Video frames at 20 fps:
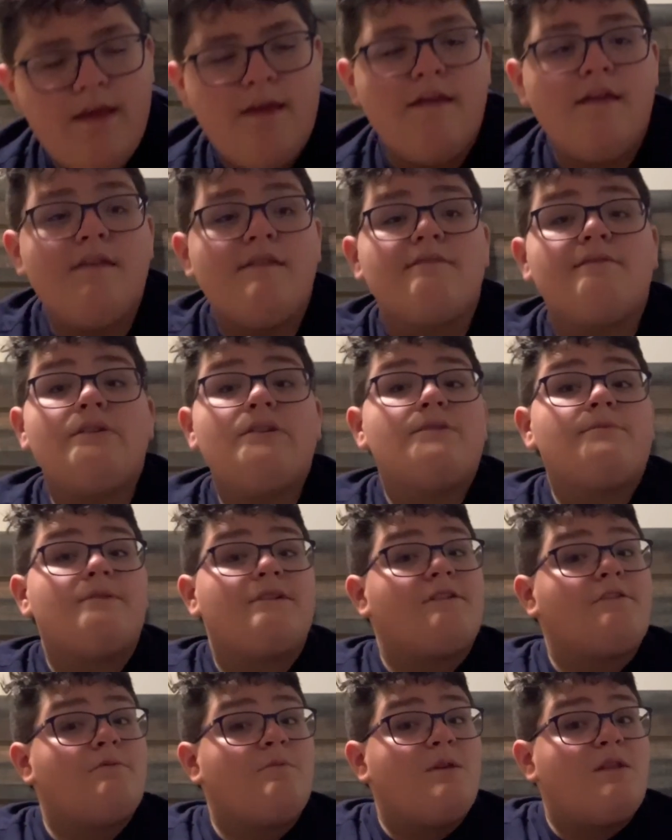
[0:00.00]
yeah, this video's been a
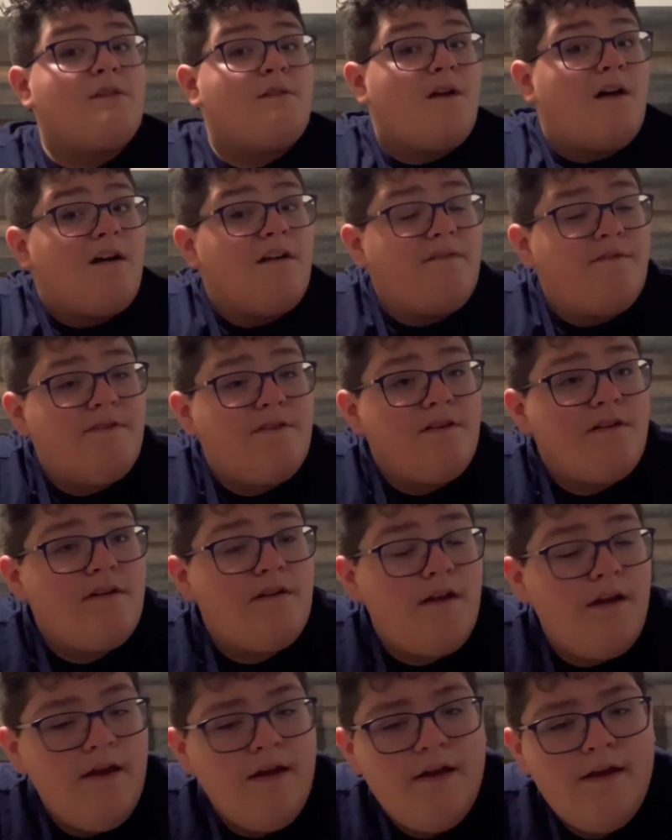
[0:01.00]
little bit long
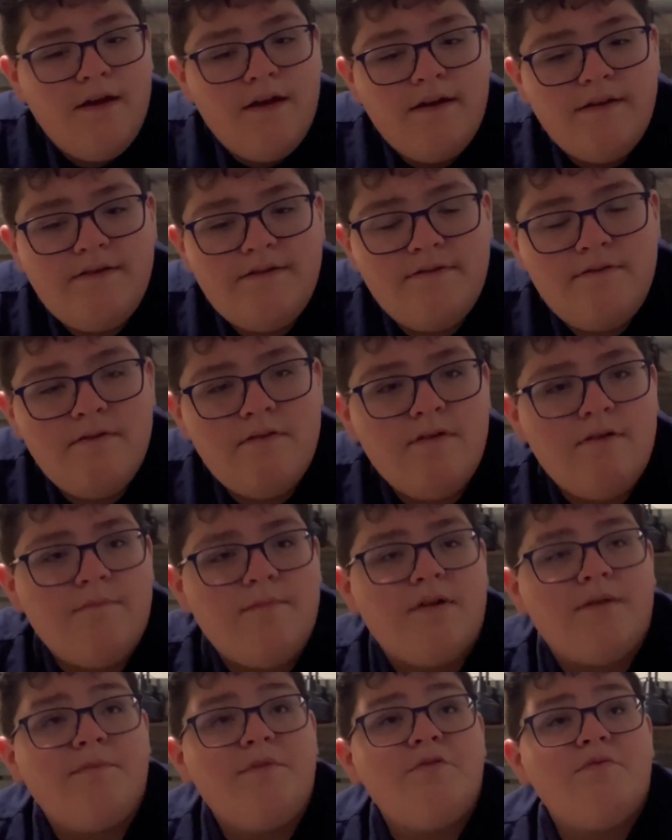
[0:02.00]
for a tutorial. I
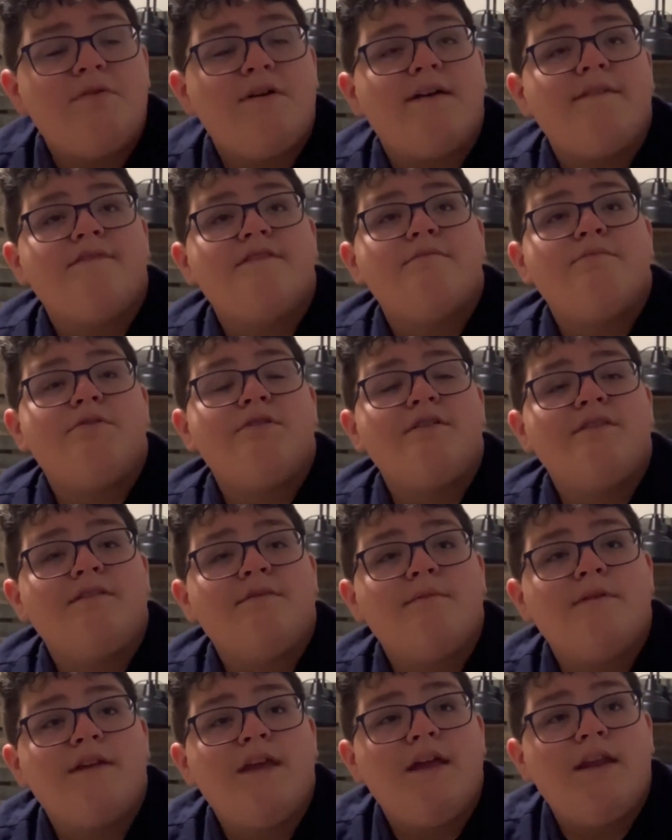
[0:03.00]
probably will have to put in the
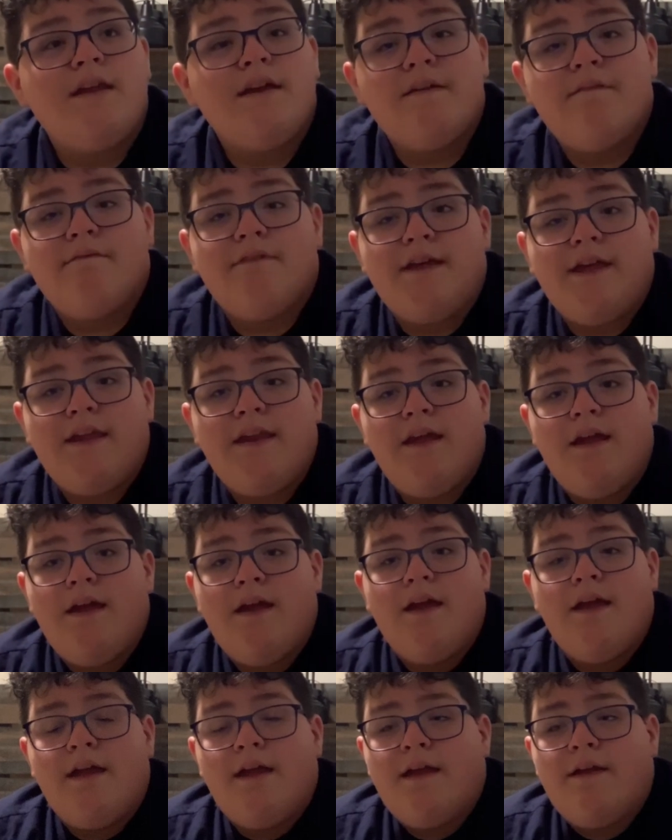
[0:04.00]
beginning that
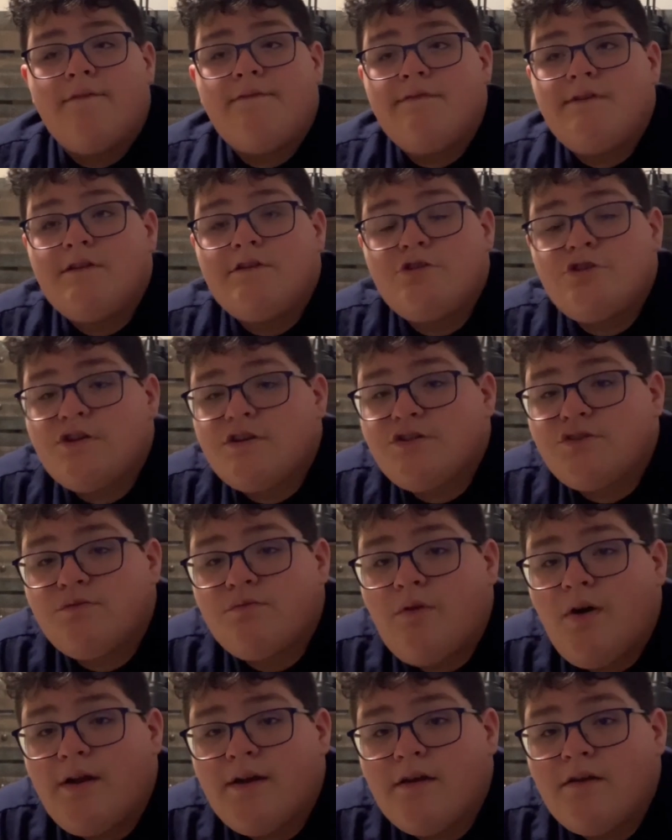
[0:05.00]
if you just
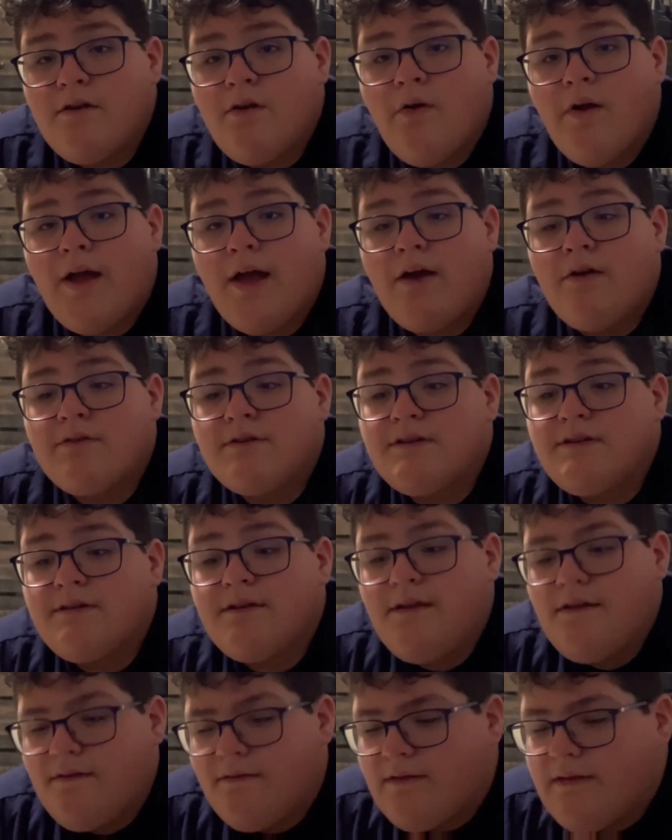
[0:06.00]
want to know how to
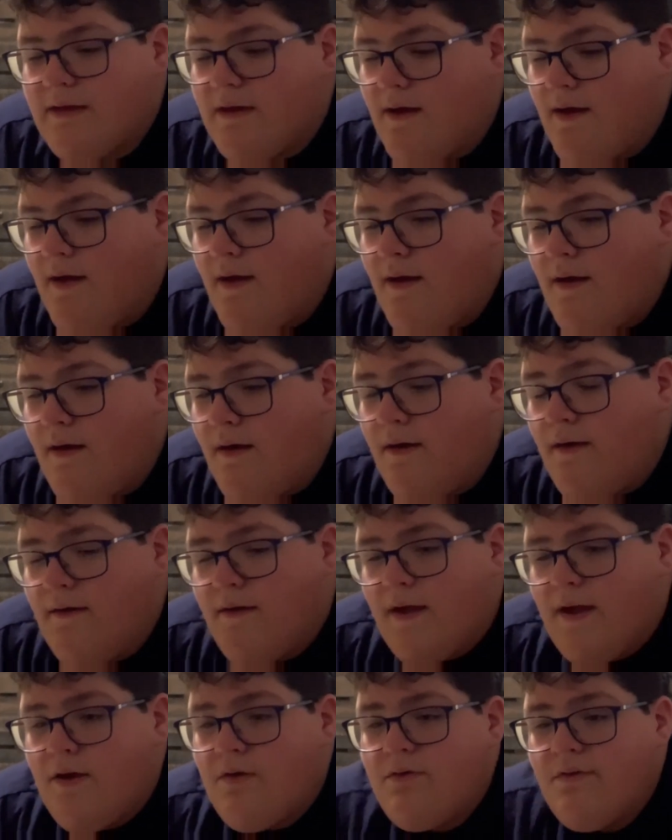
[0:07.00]

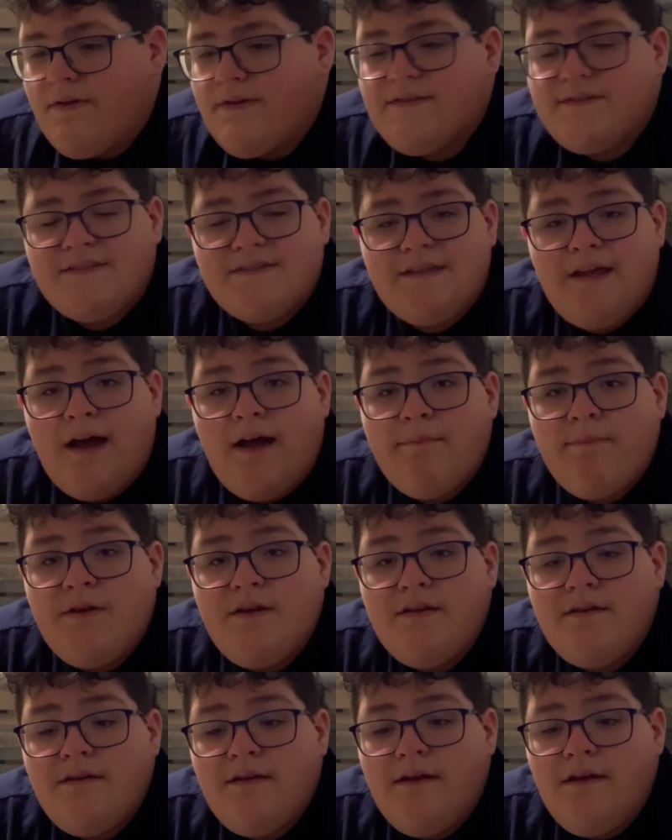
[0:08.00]
stop
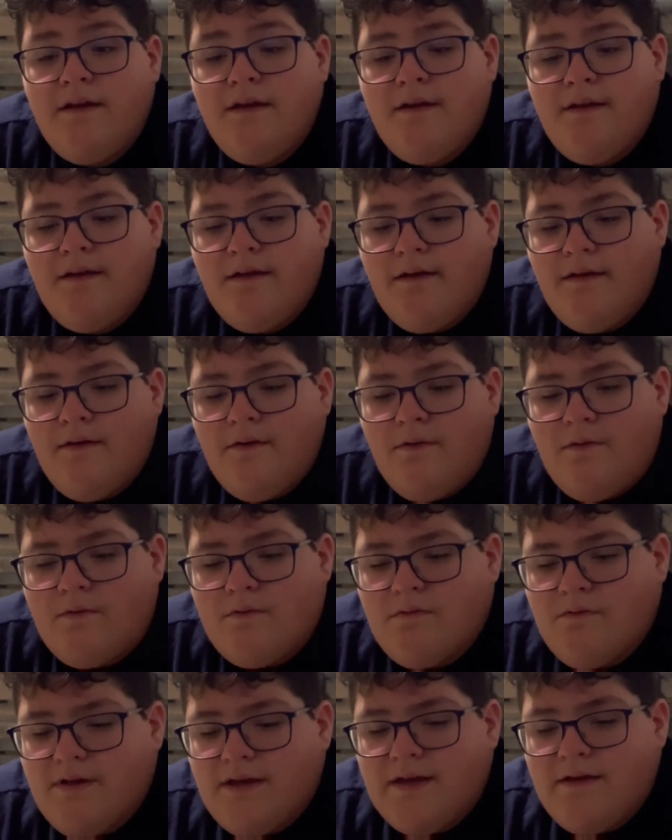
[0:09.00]
it,
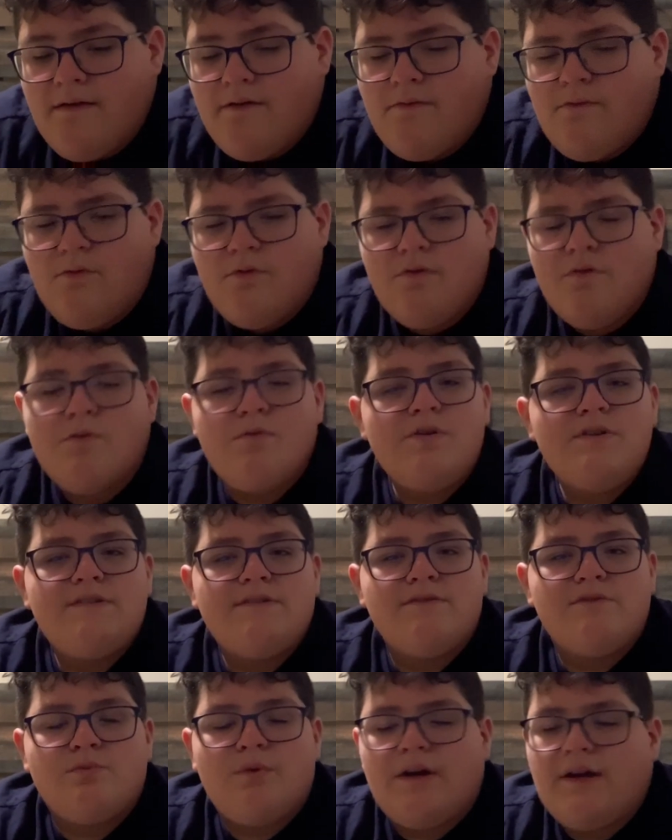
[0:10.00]
or the
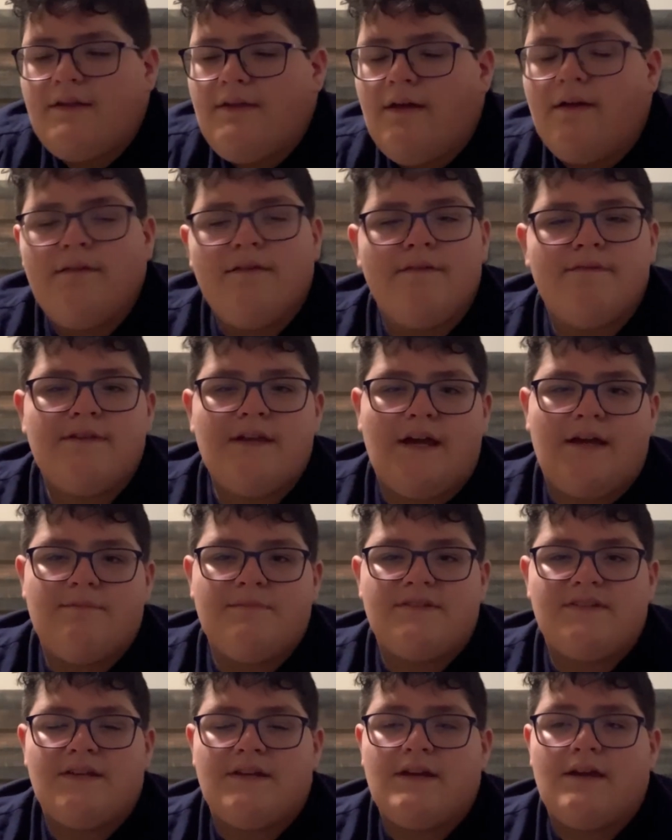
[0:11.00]
reasons why, I'll leave
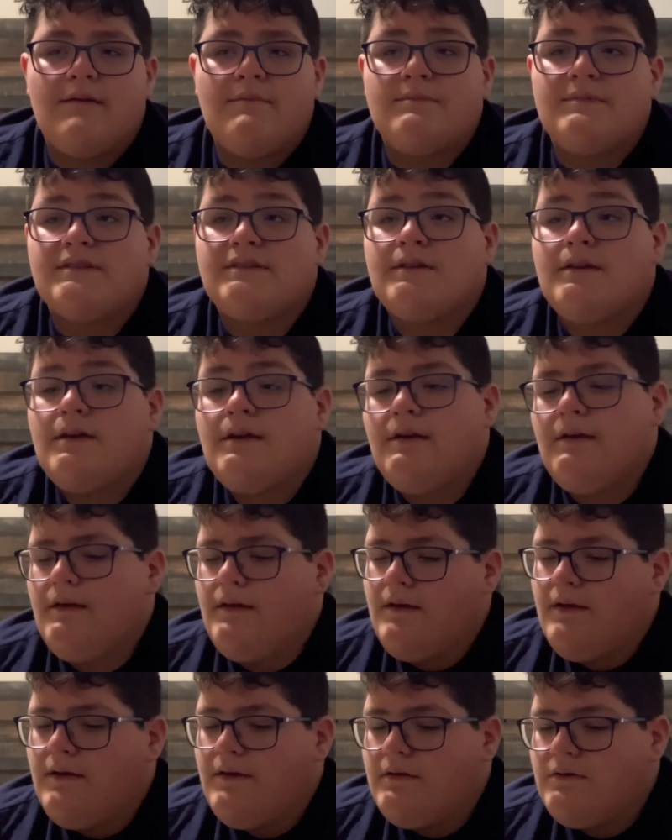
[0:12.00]
timestamps.
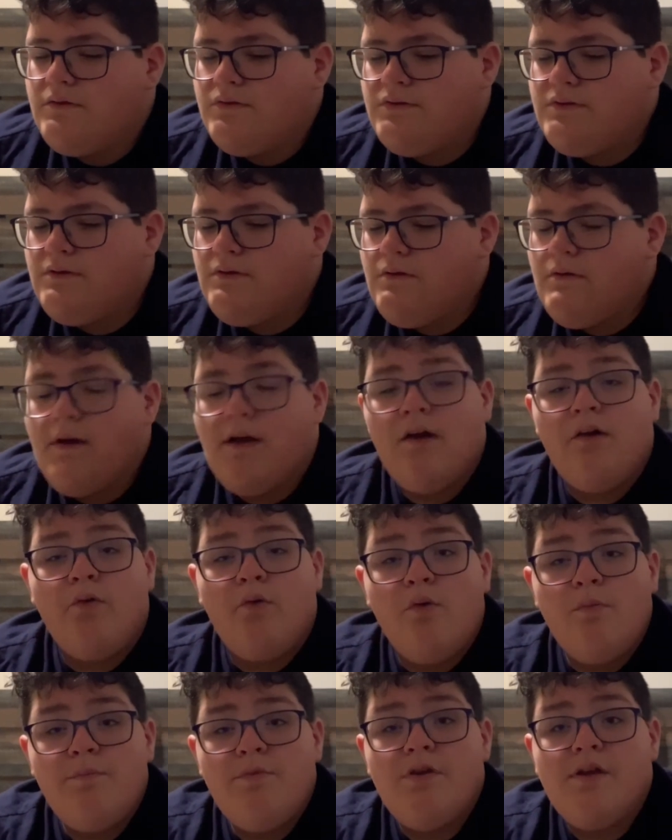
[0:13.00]
So I
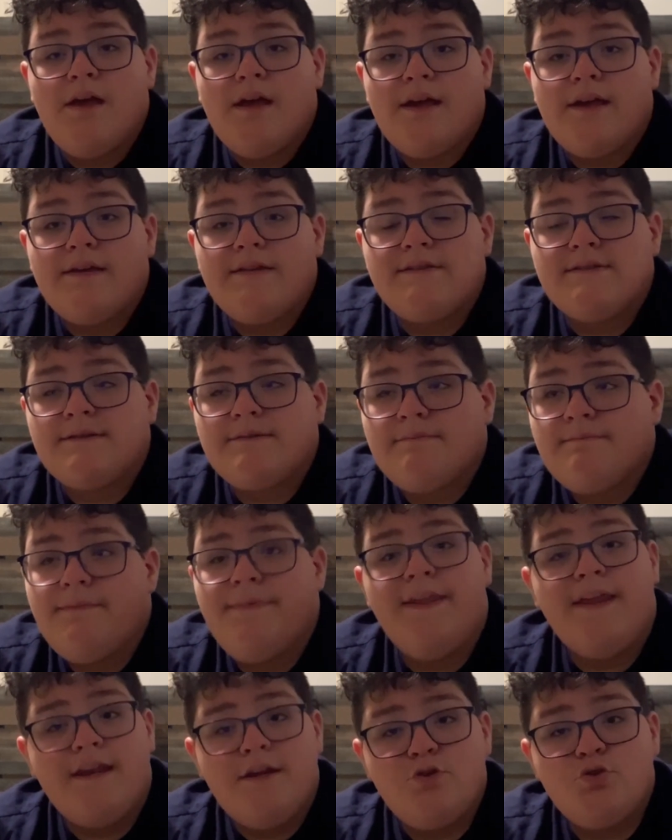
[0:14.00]
hope you guys
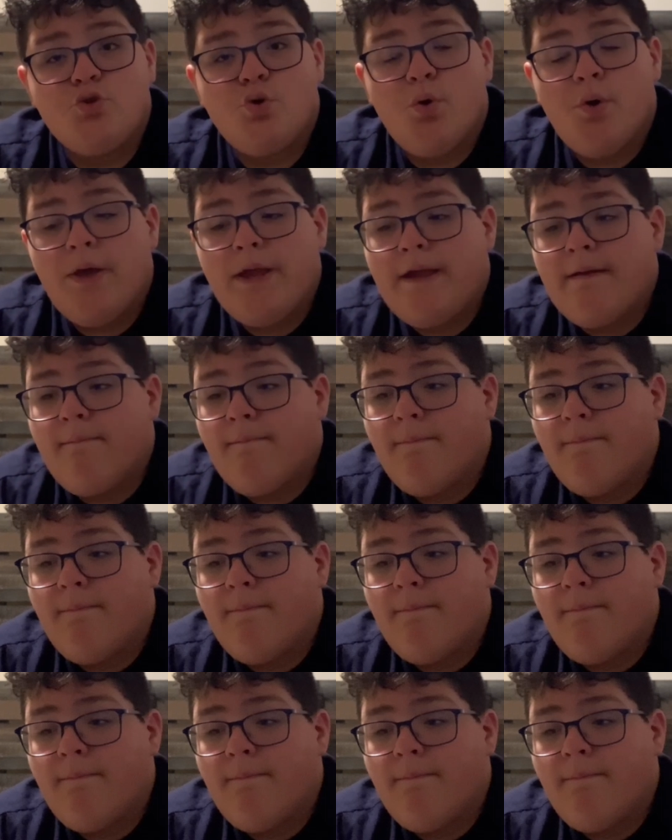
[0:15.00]
did enjoy.